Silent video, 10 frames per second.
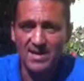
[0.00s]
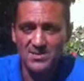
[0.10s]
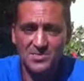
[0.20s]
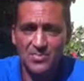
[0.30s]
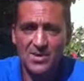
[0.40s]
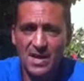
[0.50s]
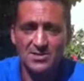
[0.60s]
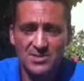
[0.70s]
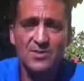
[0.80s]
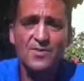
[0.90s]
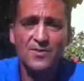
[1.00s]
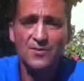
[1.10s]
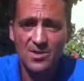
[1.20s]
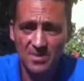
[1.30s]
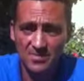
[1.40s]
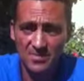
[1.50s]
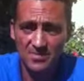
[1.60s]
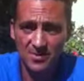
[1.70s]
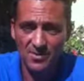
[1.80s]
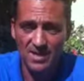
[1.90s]
Just breathe out until you feel
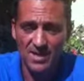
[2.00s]
comfortable.